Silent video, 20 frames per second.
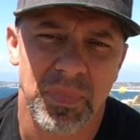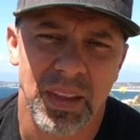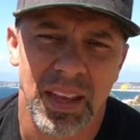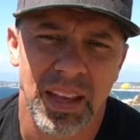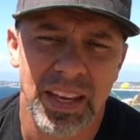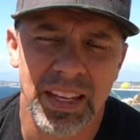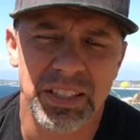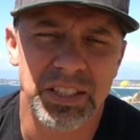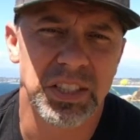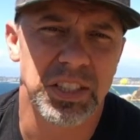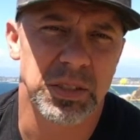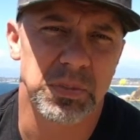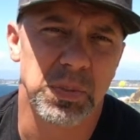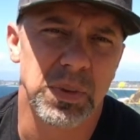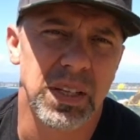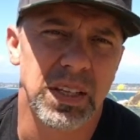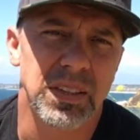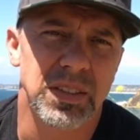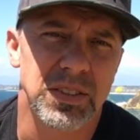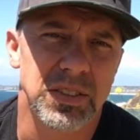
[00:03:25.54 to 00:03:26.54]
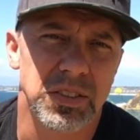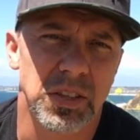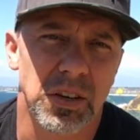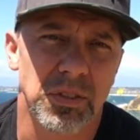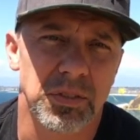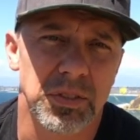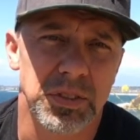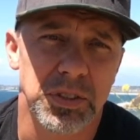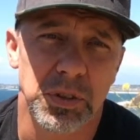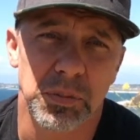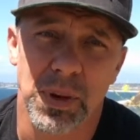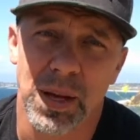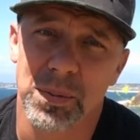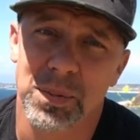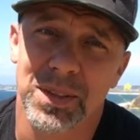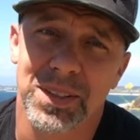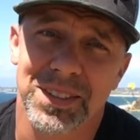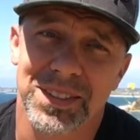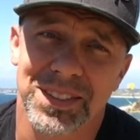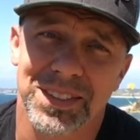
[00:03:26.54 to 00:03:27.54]
is just beneath the surface, or
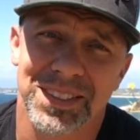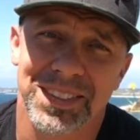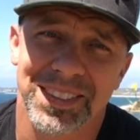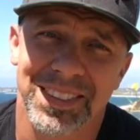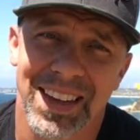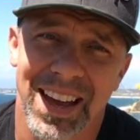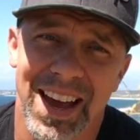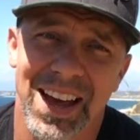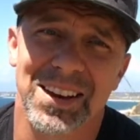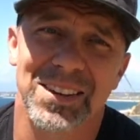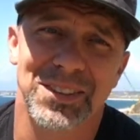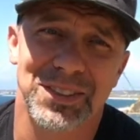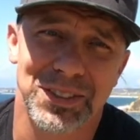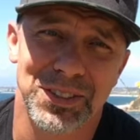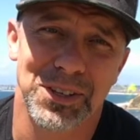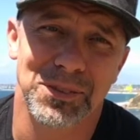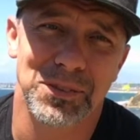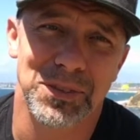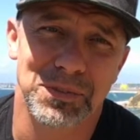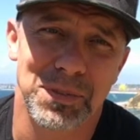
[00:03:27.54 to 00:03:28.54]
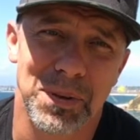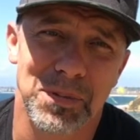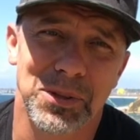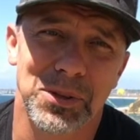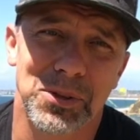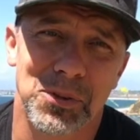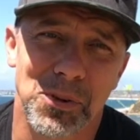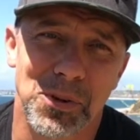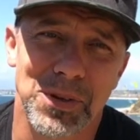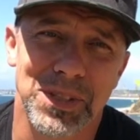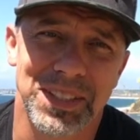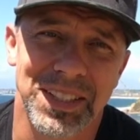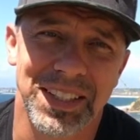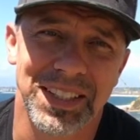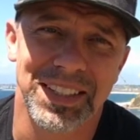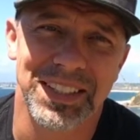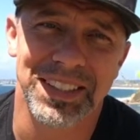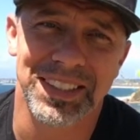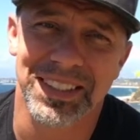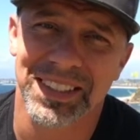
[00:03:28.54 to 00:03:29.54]
maybe it's out of the surface. Maybe the
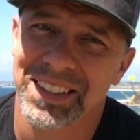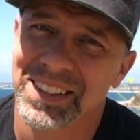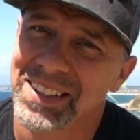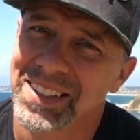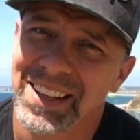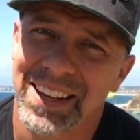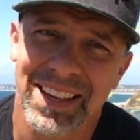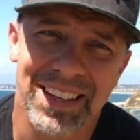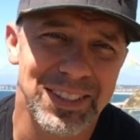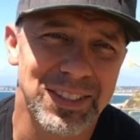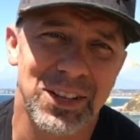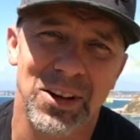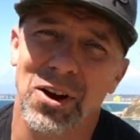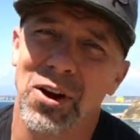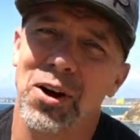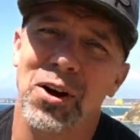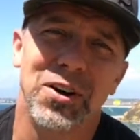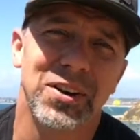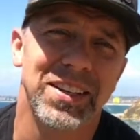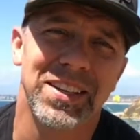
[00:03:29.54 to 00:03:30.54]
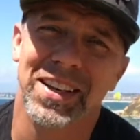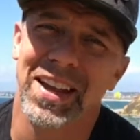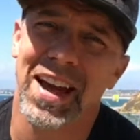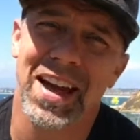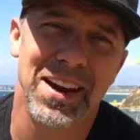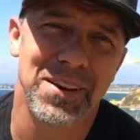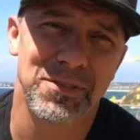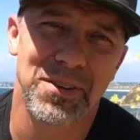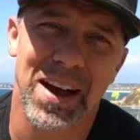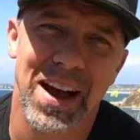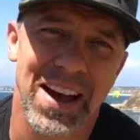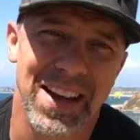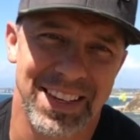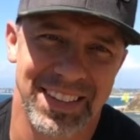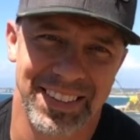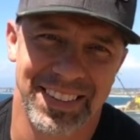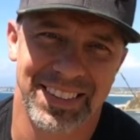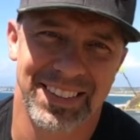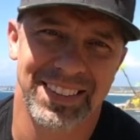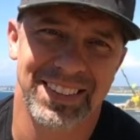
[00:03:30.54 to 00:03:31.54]
quarantine has called it out of
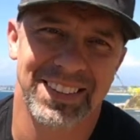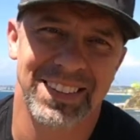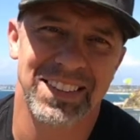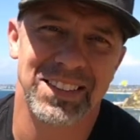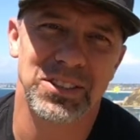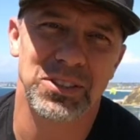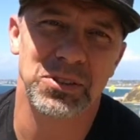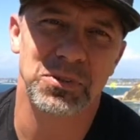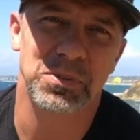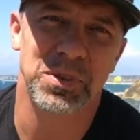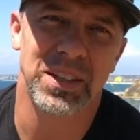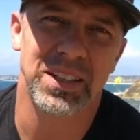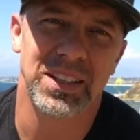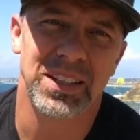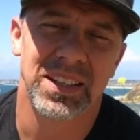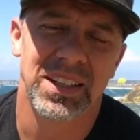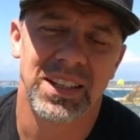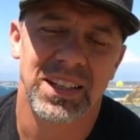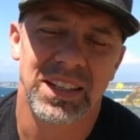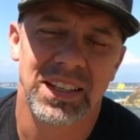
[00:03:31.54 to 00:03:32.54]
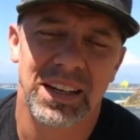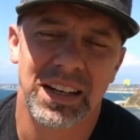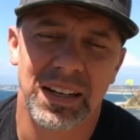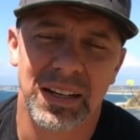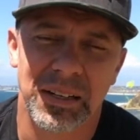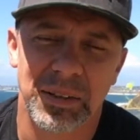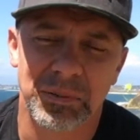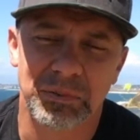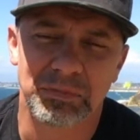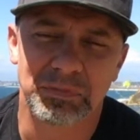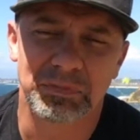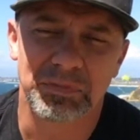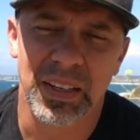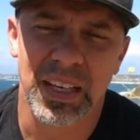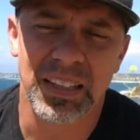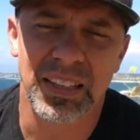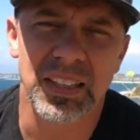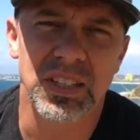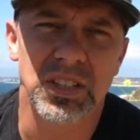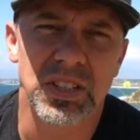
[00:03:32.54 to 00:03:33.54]
hiding in you. But
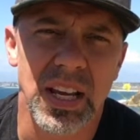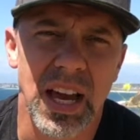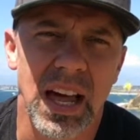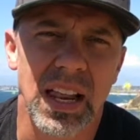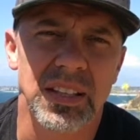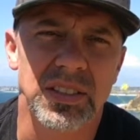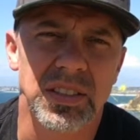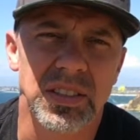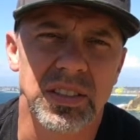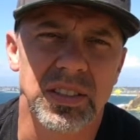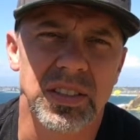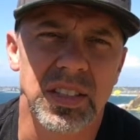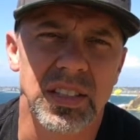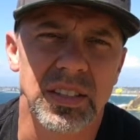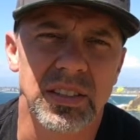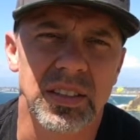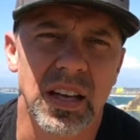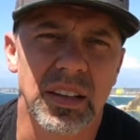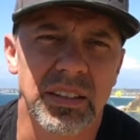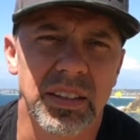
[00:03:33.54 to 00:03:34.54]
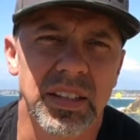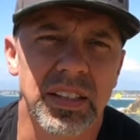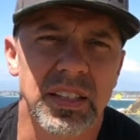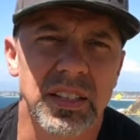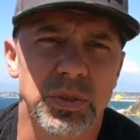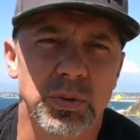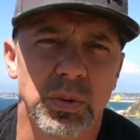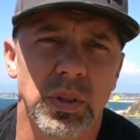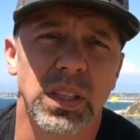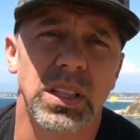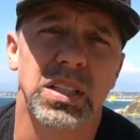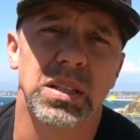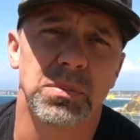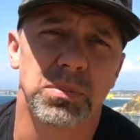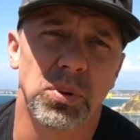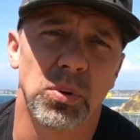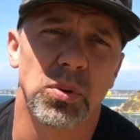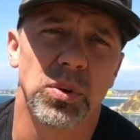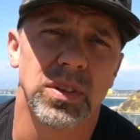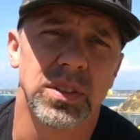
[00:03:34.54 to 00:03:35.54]
in this challenging season, I think it's really
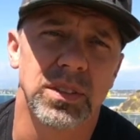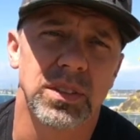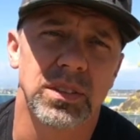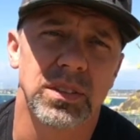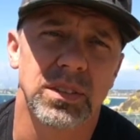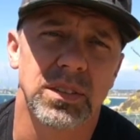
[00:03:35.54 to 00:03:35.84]
important